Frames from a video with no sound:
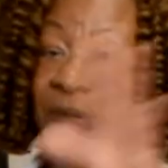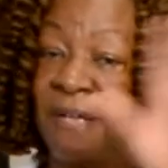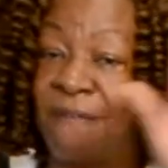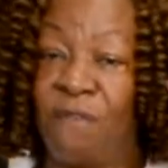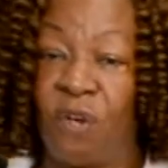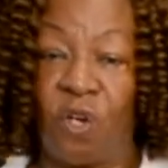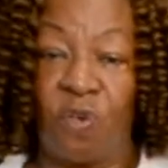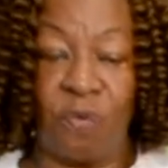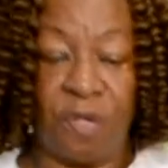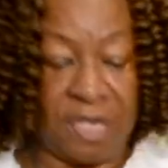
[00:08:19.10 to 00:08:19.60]
I've
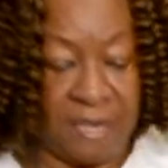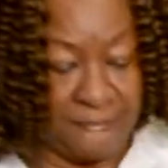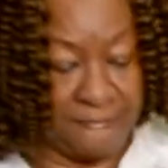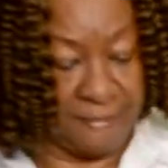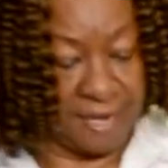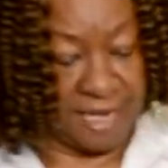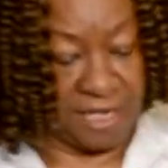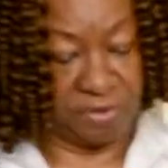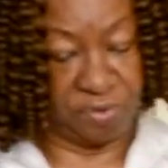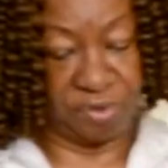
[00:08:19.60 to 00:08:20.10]
already
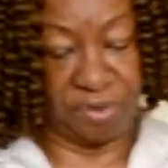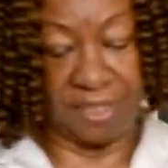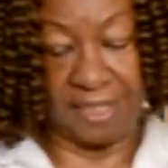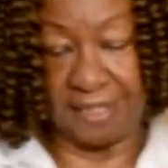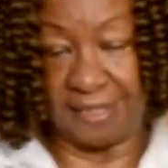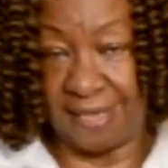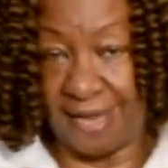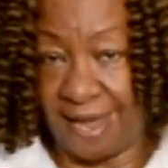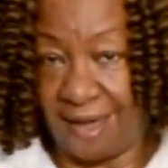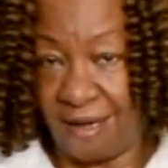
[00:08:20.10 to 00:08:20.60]
measured
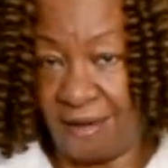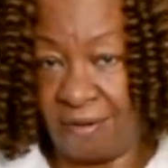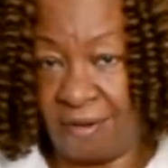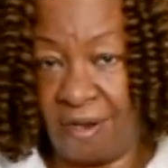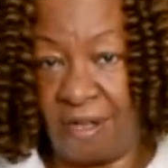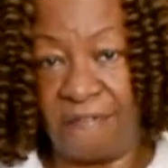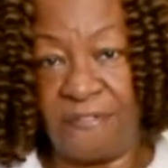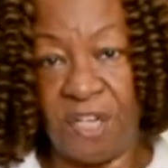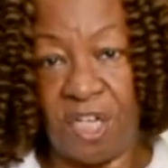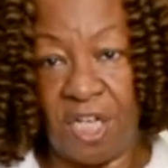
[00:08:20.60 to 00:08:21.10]
this out,
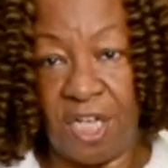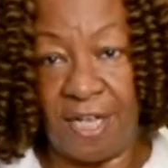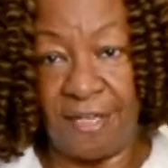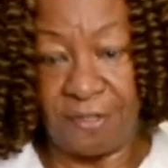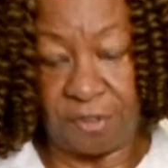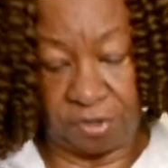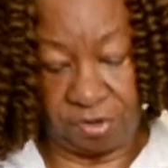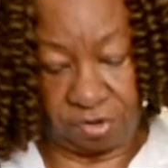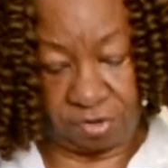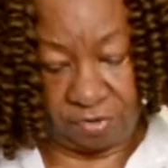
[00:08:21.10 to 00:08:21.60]
of the
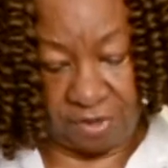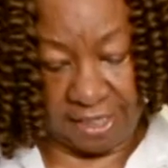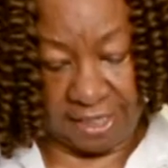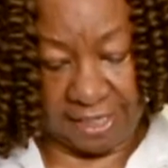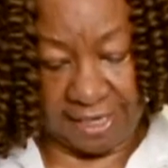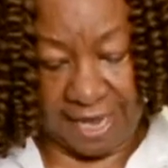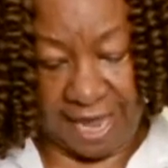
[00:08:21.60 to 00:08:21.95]
concentrated